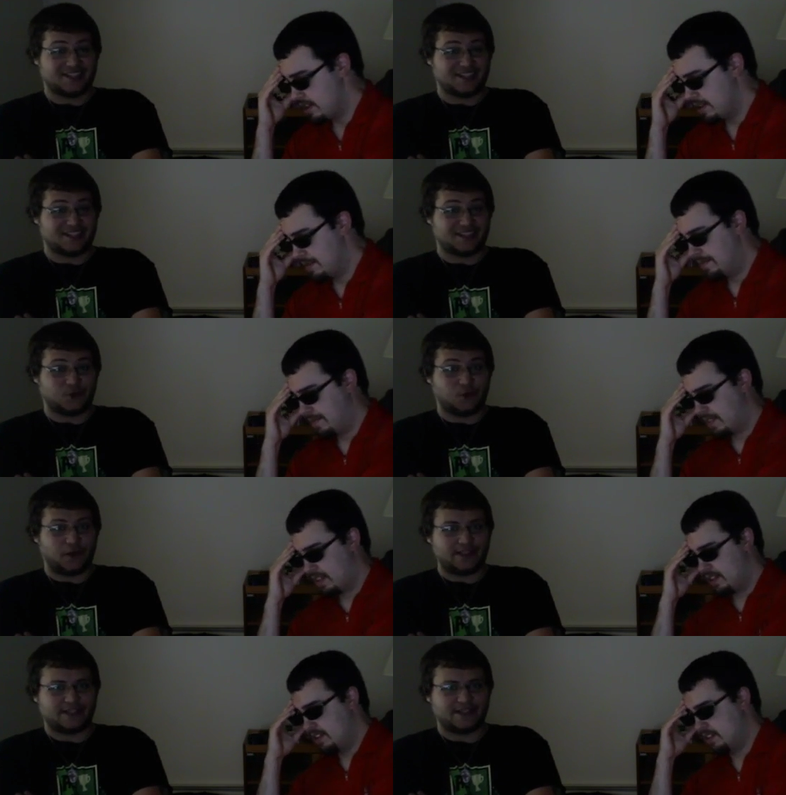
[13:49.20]
Speaker 1: it's like
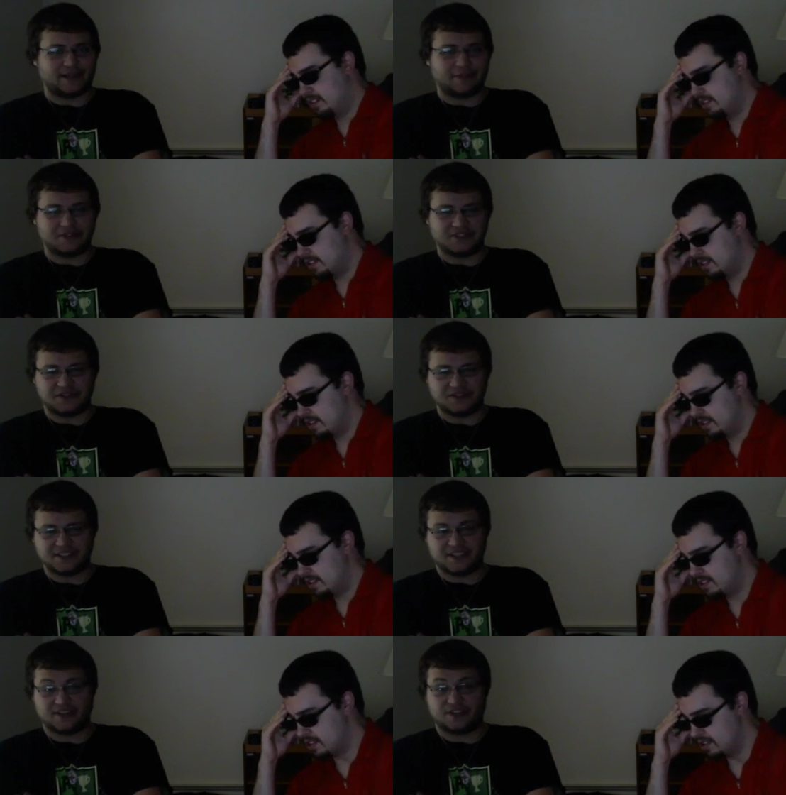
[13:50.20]
26 episodes and
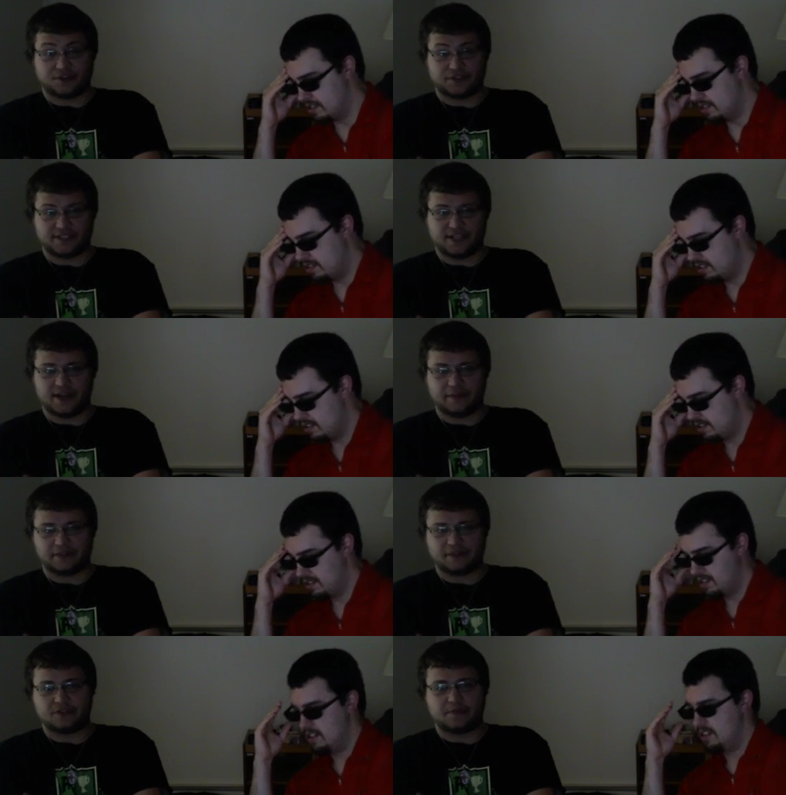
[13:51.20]
so, 13
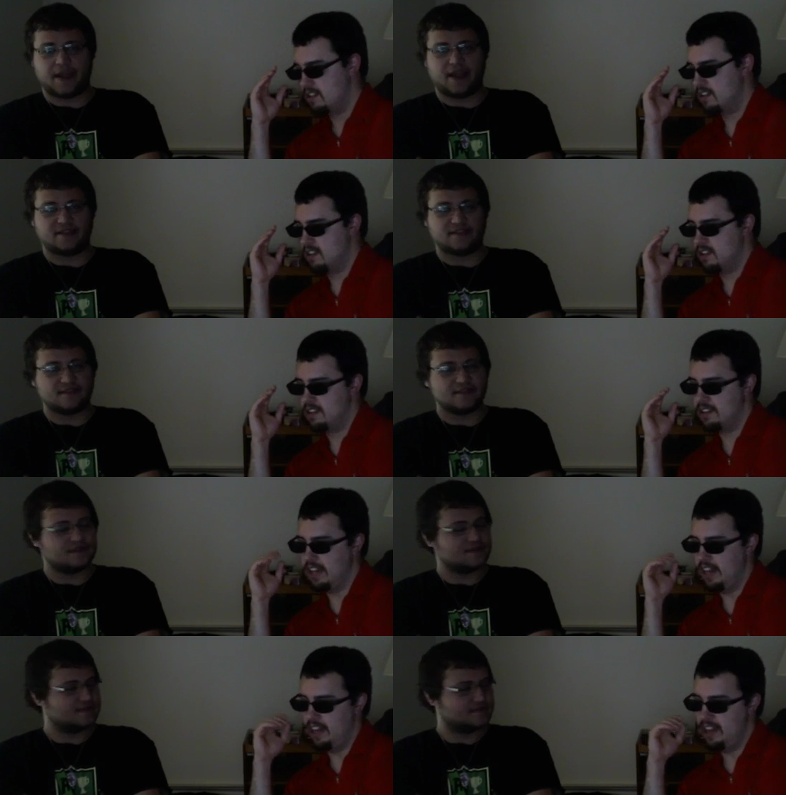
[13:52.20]
episode spans.
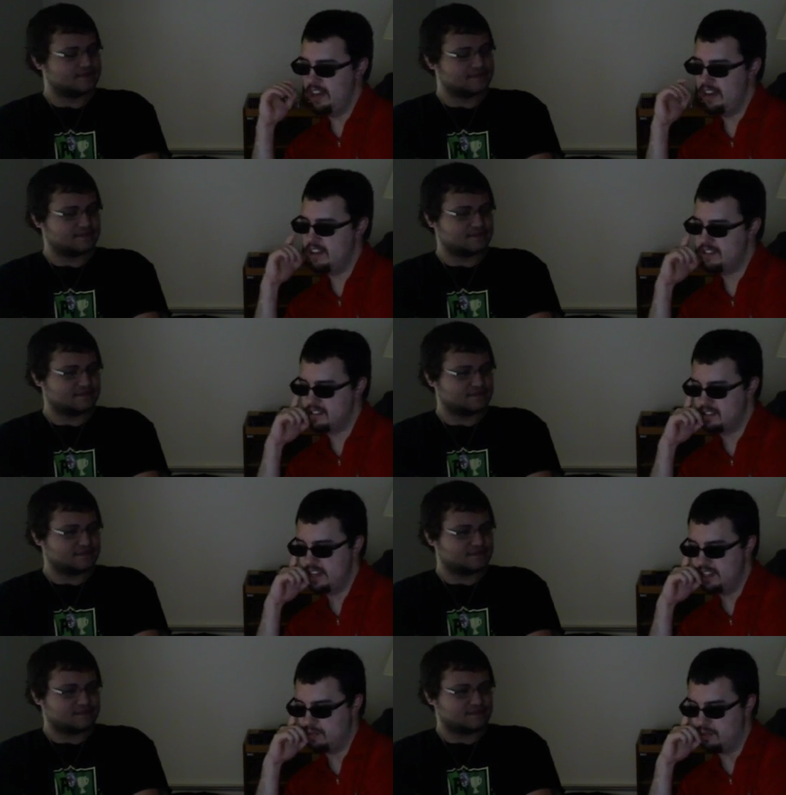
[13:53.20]
Speaker 2: Yeah. It, it's
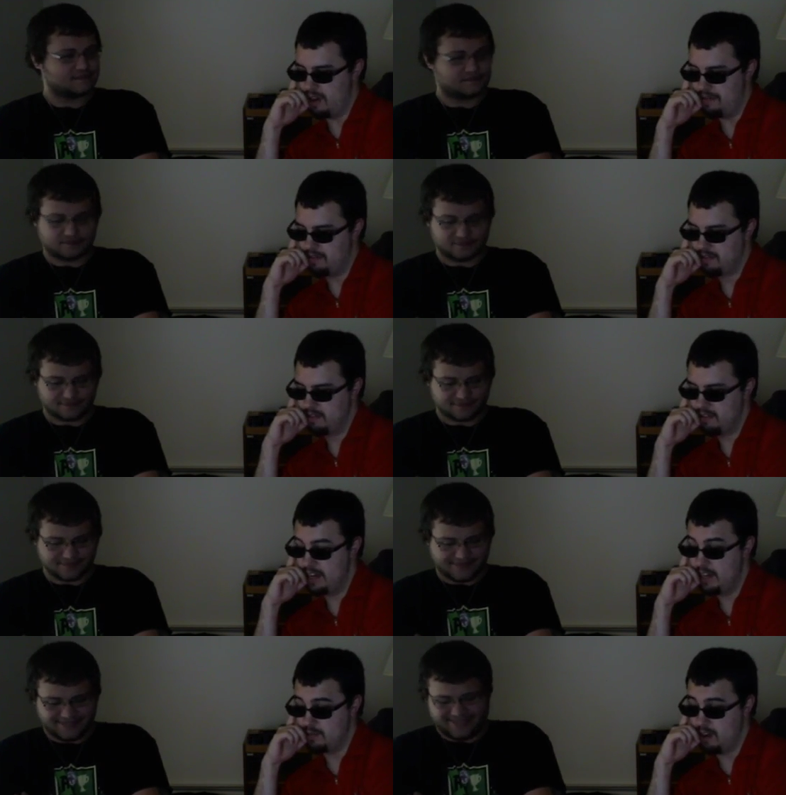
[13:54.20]
it's rough. It
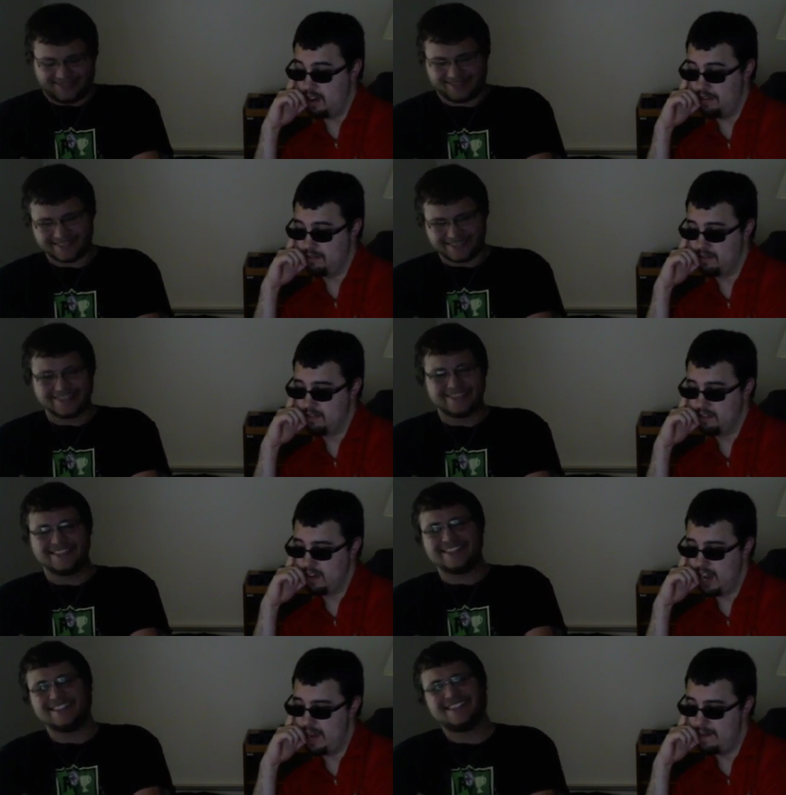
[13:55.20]
is rough.
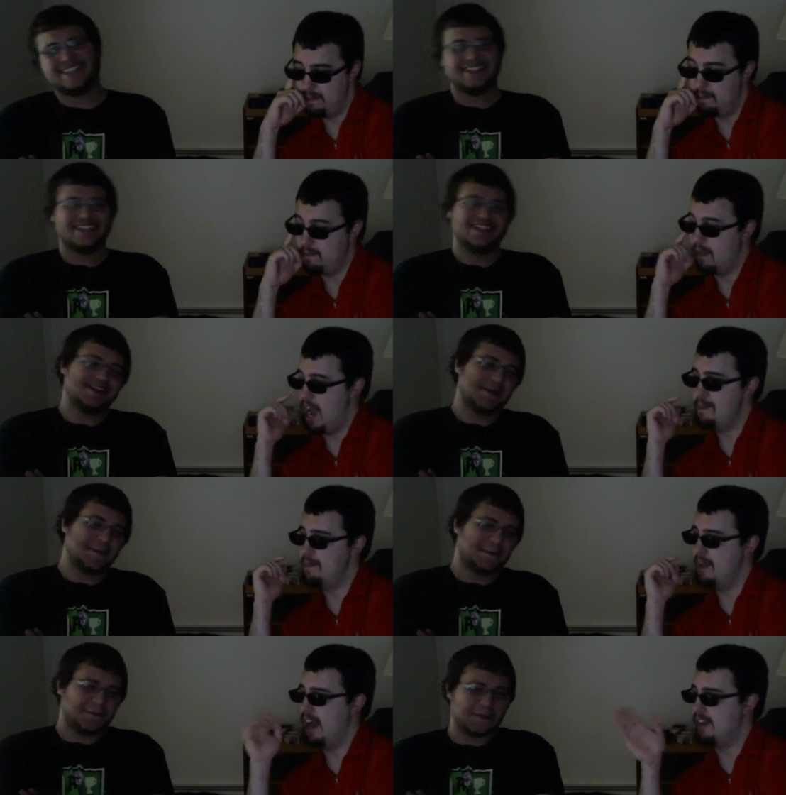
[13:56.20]
I am I am
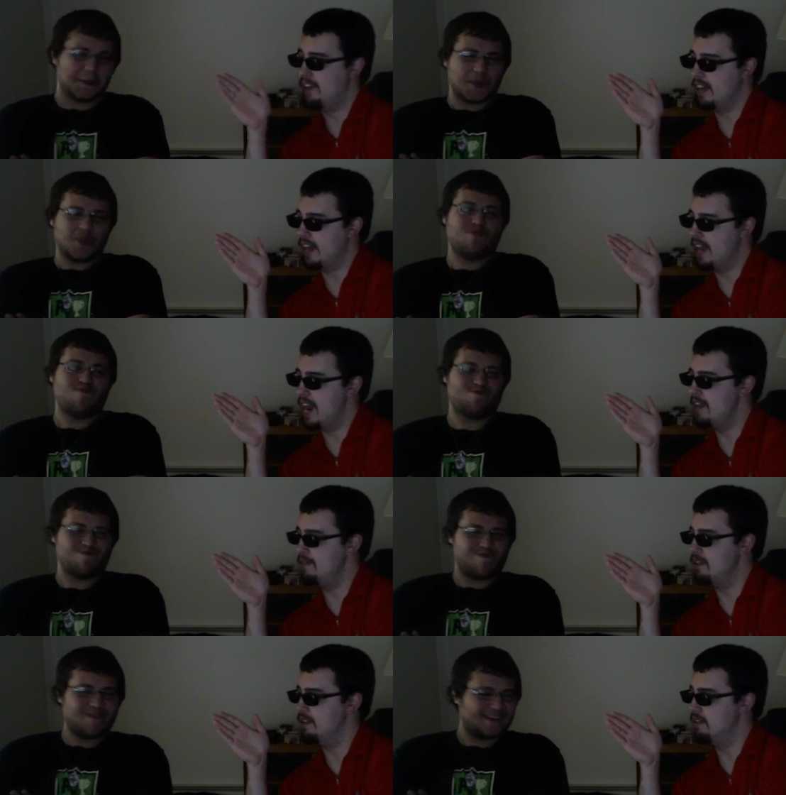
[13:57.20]
not I, like I can't
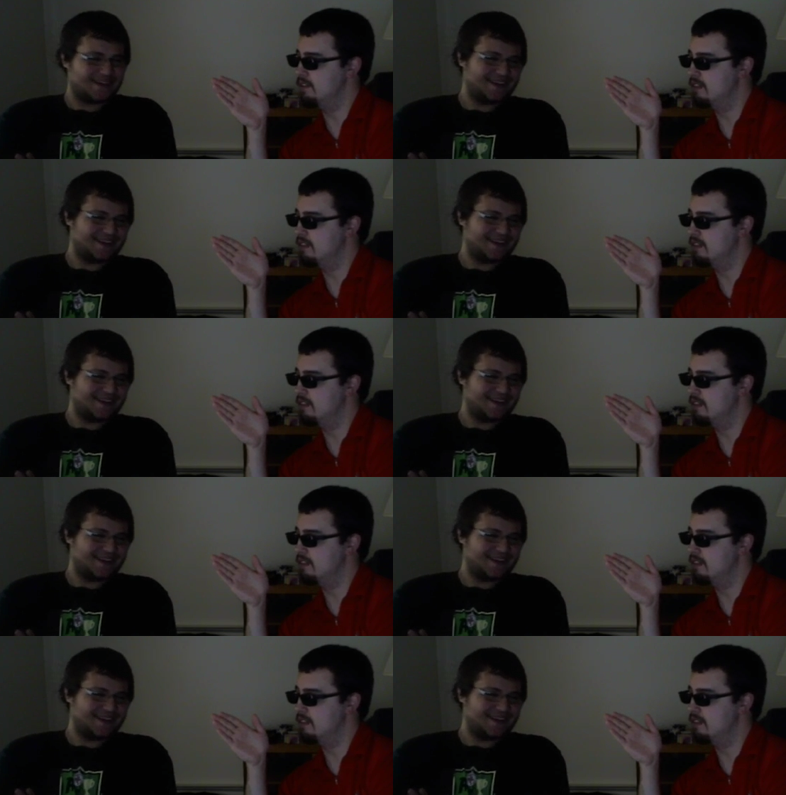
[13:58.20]
even I